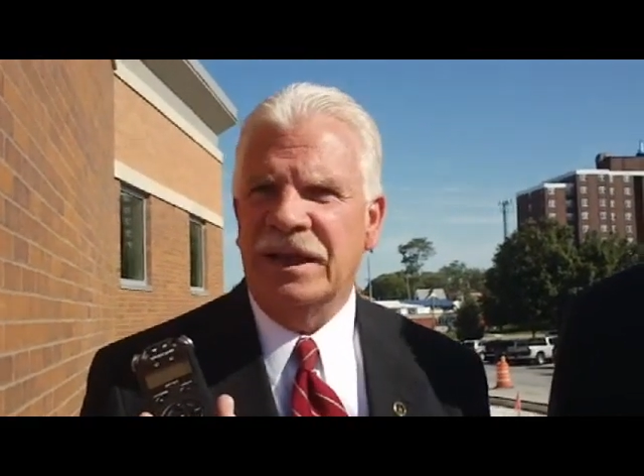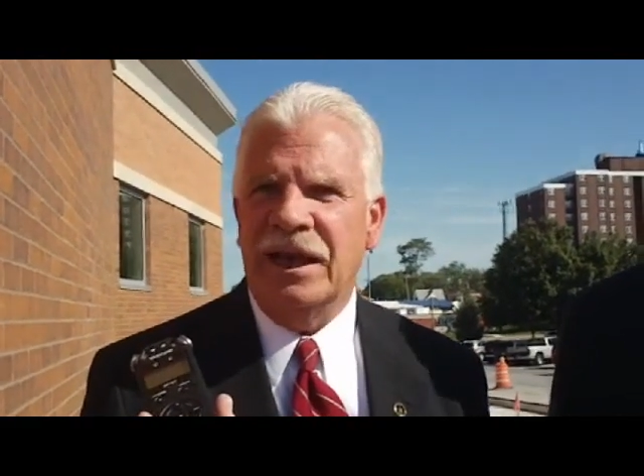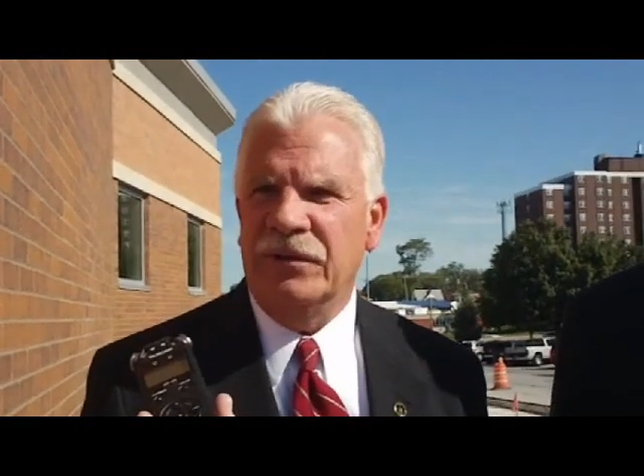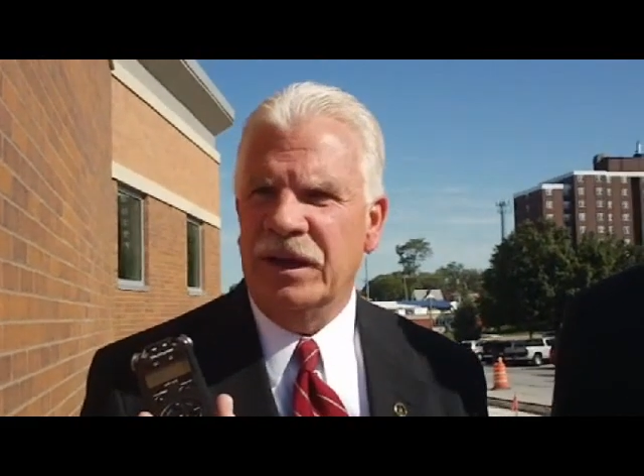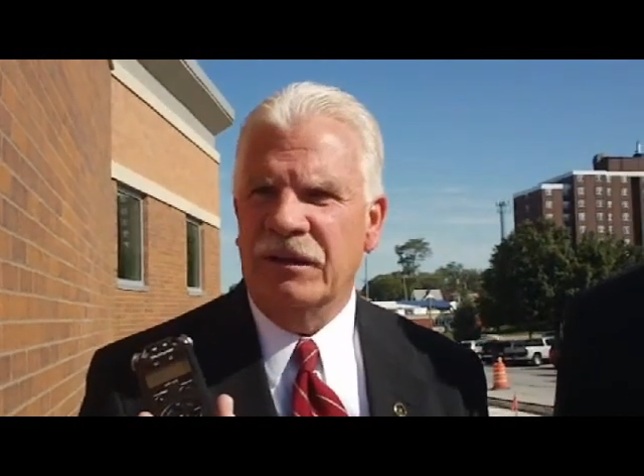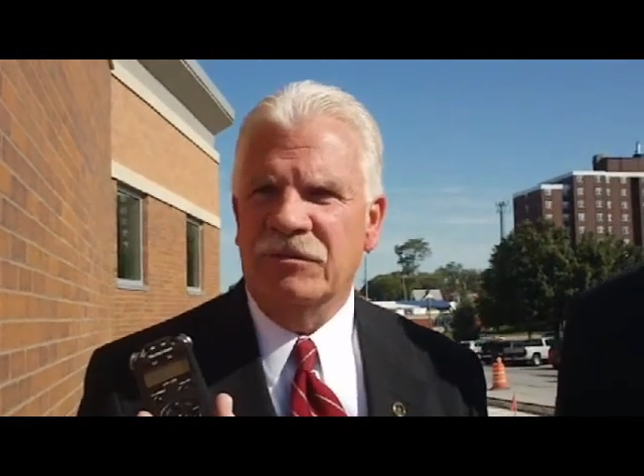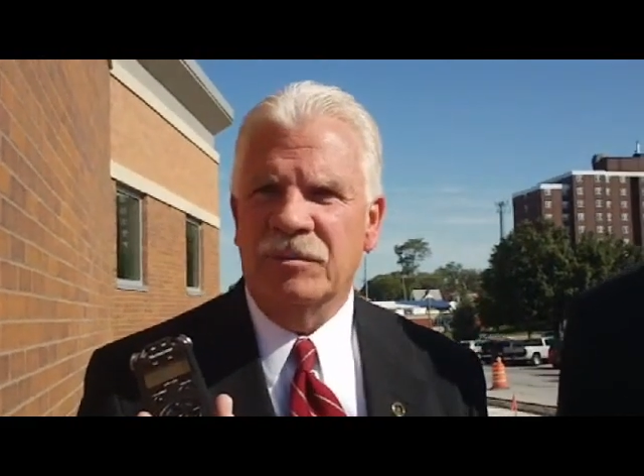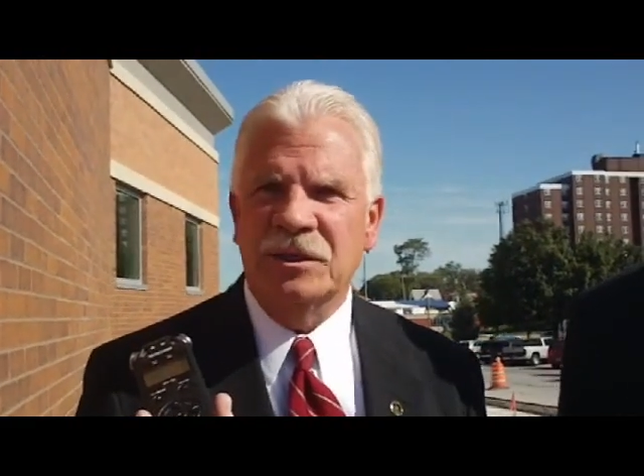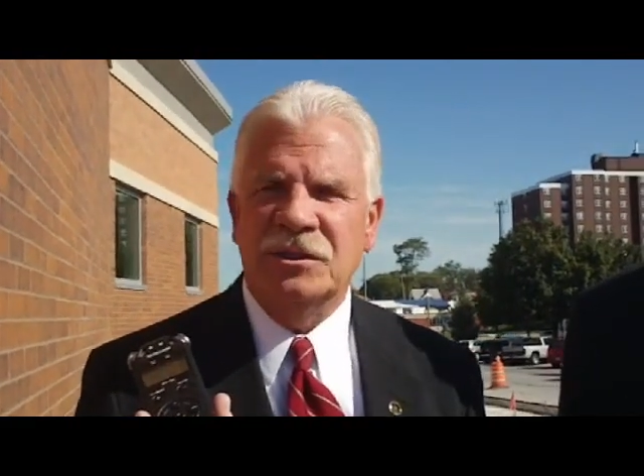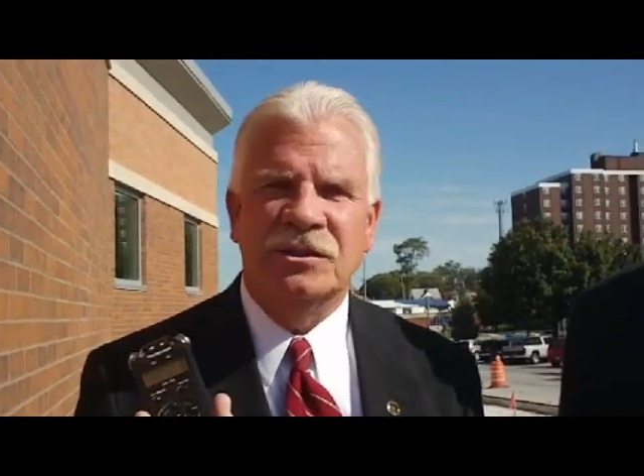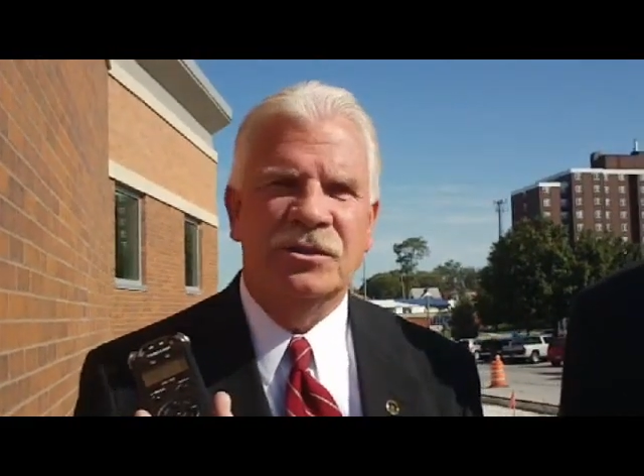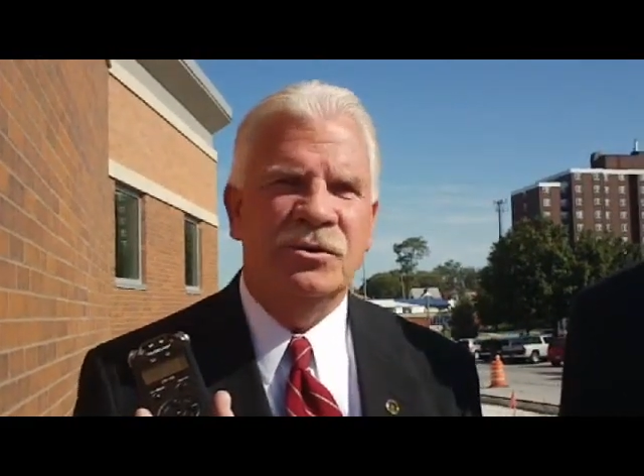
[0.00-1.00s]
county
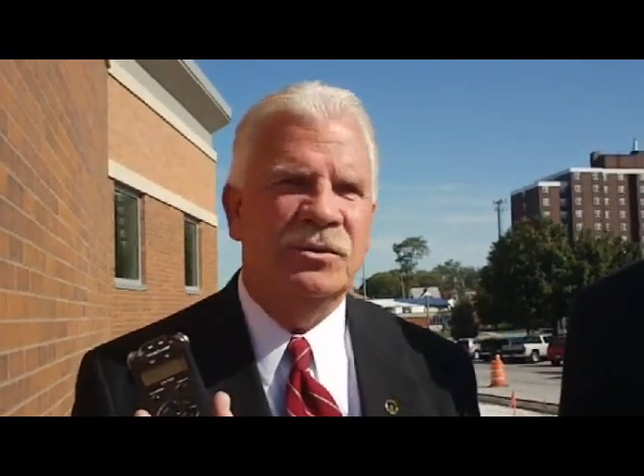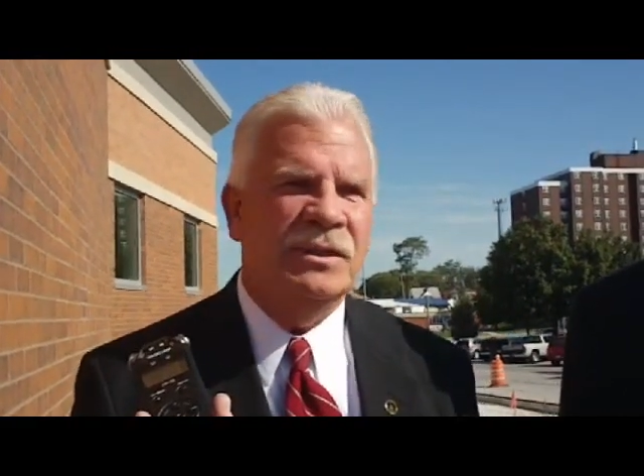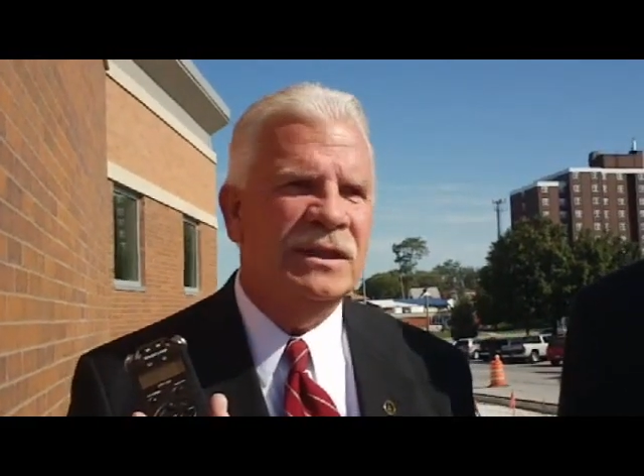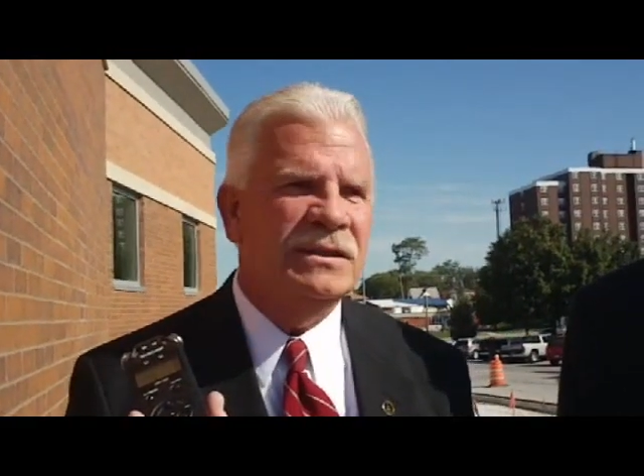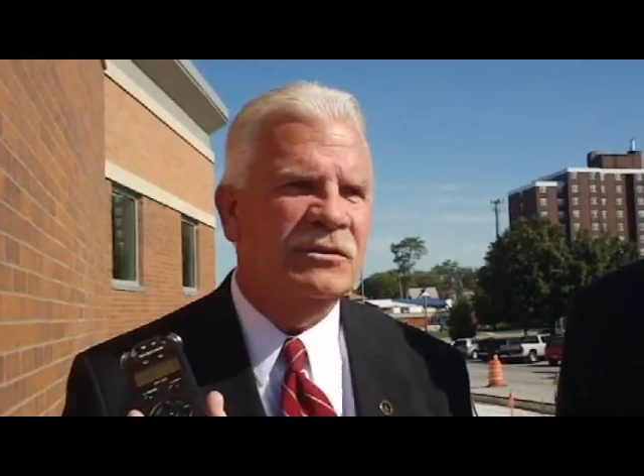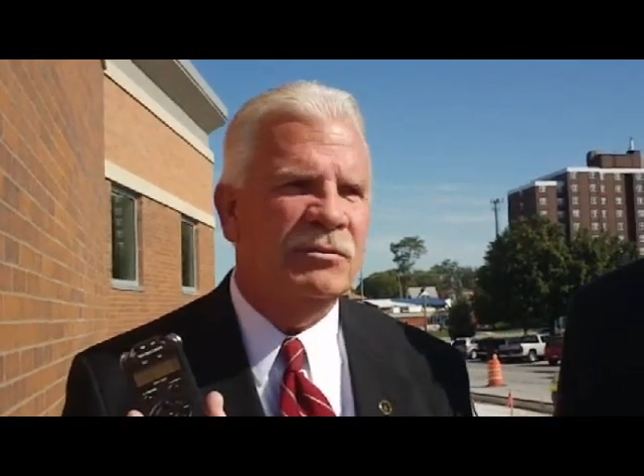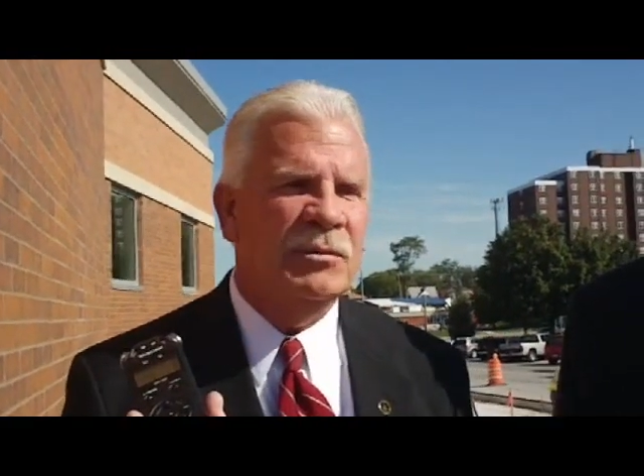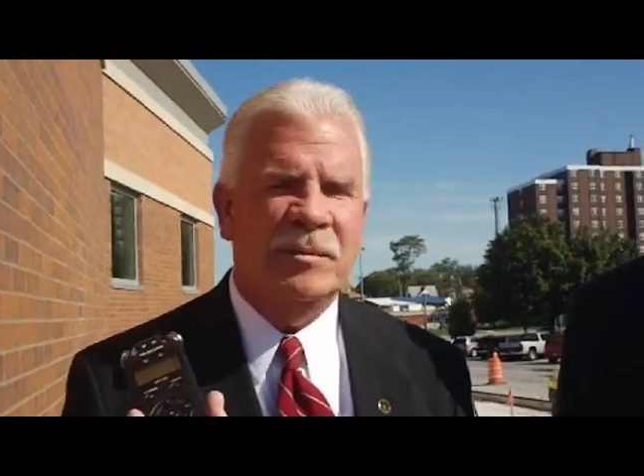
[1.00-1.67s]
governments knew that there